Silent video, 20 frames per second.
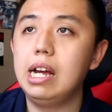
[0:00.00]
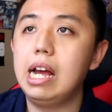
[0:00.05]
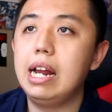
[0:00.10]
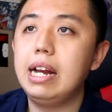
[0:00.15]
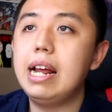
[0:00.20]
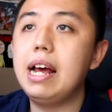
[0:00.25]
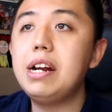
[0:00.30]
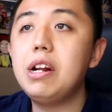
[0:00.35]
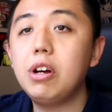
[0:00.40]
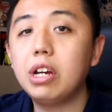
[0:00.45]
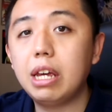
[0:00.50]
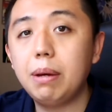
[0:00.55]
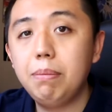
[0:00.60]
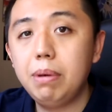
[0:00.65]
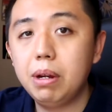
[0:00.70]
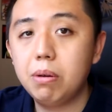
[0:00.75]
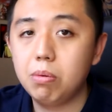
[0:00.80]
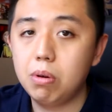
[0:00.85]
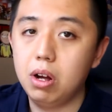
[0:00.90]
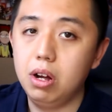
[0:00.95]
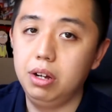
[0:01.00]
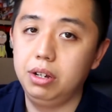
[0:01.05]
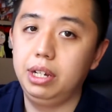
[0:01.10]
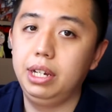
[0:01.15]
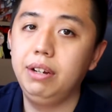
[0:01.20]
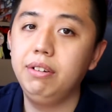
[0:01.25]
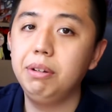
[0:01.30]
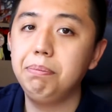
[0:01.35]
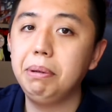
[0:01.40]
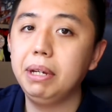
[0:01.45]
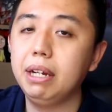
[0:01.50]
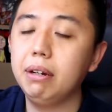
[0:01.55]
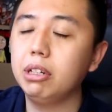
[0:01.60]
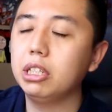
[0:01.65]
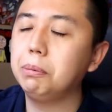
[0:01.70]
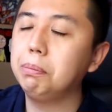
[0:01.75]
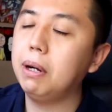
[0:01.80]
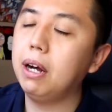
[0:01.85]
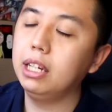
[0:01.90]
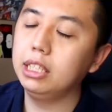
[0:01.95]
Now, don't get me wrong, it would be
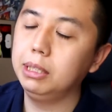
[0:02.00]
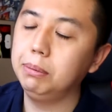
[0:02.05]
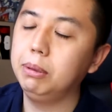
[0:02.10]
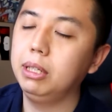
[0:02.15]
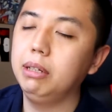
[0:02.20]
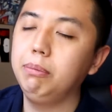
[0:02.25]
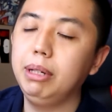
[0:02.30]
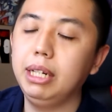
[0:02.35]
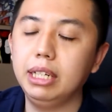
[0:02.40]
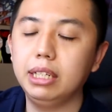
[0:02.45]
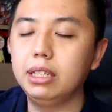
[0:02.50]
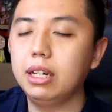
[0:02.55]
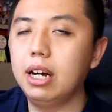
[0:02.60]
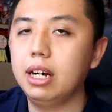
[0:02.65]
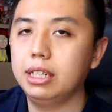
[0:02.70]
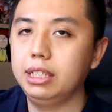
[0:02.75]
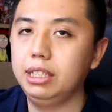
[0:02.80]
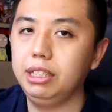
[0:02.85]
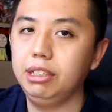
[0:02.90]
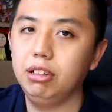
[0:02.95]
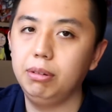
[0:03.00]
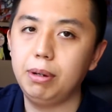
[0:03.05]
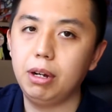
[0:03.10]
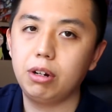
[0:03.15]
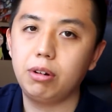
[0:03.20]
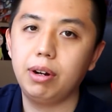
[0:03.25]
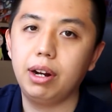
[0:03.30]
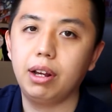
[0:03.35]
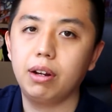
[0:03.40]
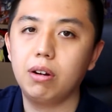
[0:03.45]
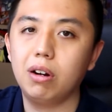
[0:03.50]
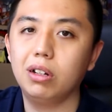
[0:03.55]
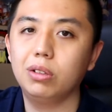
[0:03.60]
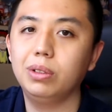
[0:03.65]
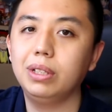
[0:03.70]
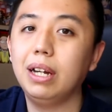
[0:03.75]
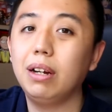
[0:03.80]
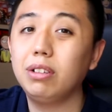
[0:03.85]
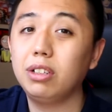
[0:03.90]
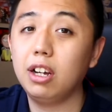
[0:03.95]
irresponsible of me to talk to you about credit cards
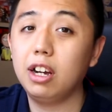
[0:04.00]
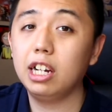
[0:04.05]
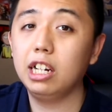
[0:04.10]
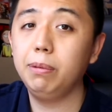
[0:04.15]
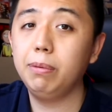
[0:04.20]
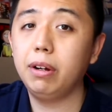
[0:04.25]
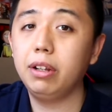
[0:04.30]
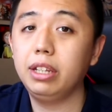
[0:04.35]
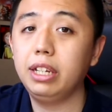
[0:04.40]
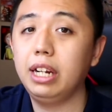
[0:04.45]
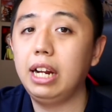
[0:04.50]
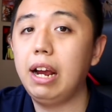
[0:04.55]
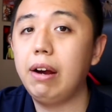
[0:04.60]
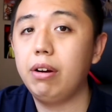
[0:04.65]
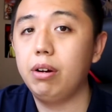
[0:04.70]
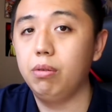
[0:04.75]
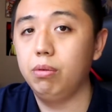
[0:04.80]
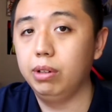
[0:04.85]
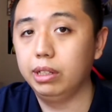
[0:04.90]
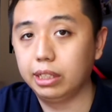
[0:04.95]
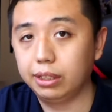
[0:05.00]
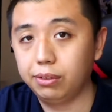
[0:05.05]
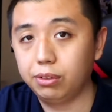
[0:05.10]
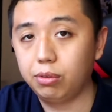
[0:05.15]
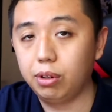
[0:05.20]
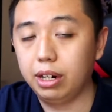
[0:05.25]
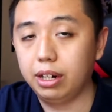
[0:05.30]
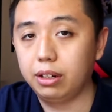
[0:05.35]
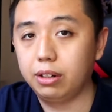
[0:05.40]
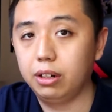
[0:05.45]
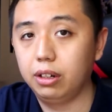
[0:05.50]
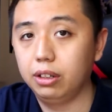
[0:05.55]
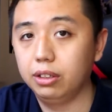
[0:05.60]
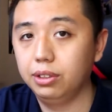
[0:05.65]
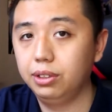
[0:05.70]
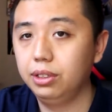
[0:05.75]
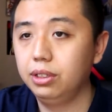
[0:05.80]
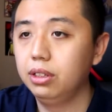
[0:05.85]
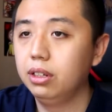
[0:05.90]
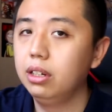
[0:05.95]
without talking about the inherent risk of credit
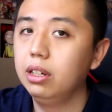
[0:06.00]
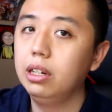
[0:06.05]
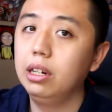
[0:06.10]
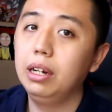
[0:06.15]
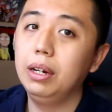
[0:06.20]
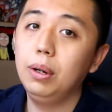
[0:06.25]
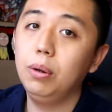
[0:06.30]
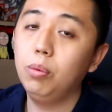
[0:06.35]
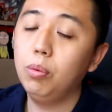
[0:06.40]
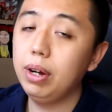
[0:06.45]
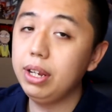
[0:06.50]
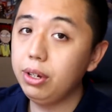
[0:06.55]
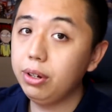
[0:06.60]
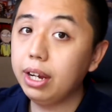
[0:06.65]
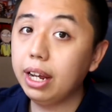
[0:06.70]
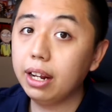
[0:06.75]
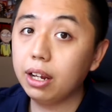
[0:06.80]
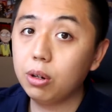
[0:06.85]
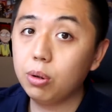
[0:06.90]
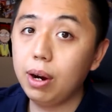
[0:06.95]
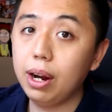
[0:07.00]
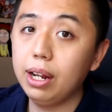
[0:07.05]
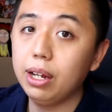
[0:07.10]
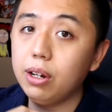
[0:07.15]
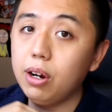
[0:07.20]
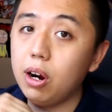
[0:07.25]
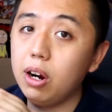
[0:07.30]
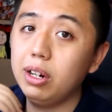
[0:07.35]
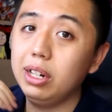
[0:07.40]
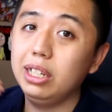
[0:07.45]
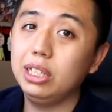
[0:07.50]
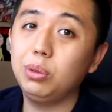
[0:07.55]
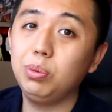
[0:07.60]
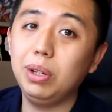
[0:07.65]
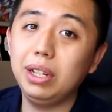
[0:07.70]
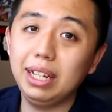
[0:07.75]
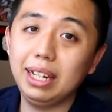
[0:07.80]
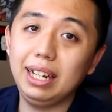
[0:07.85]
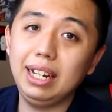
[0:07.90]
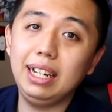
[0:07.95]
cards. When you get a credit card, it's
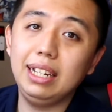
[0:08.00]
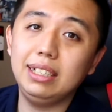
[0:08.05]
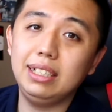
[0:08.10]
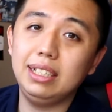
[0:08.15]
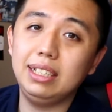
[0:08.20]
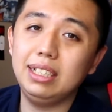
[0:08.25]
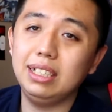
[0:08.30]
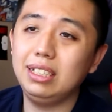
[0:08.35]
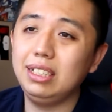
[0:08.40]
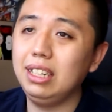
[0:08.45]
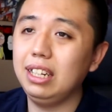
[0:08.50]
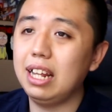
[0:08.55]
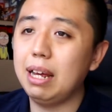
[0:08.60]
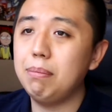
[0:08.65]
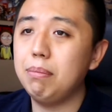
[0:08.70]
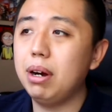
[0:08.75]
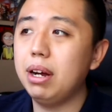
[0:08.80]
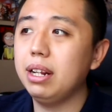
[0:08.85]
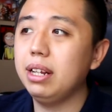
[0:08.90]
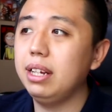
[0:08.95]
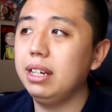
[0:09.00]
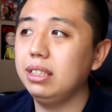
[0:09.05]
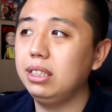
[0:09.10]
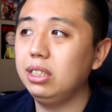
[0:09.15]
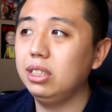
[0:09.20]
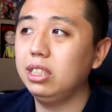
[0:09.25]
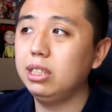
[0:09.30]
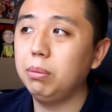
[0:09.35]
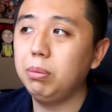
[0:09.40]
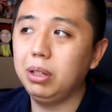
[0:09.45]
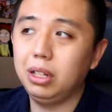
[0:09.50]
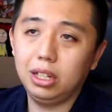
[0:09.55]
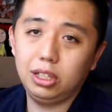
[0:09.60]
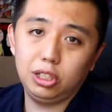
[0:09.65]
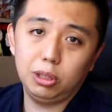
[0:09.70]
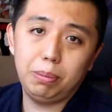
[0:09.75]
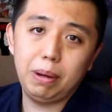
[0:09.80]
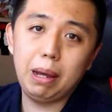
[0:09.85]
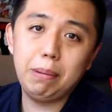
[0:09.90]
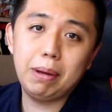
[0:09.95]
really easy to see that money as just something that
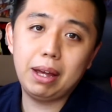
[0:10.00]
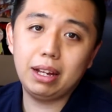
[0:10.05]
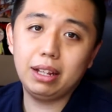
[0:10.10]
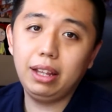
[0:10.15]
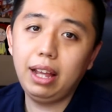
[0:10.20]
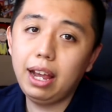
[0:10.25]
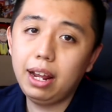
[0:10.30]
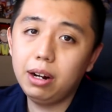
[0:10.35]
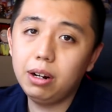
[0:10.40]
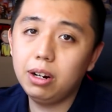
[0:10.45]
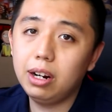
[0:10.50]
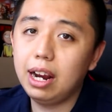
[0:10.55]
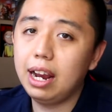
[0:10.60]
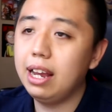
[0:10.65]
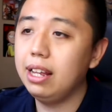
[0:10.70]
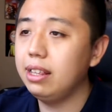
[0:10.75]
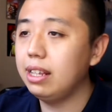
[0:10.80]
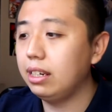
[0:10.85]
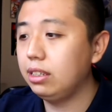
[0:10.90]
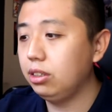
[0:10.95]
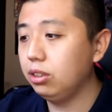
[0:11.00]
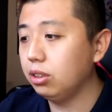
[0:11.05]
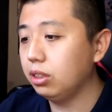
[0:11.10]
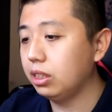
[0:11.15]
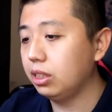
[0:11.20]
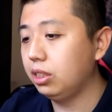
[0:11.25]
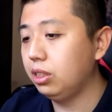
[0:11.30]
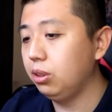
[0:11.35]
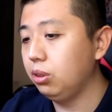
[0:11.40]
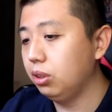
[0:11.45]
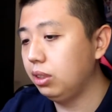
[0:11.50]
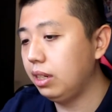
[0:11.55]
you'll pay back later and that you'll just use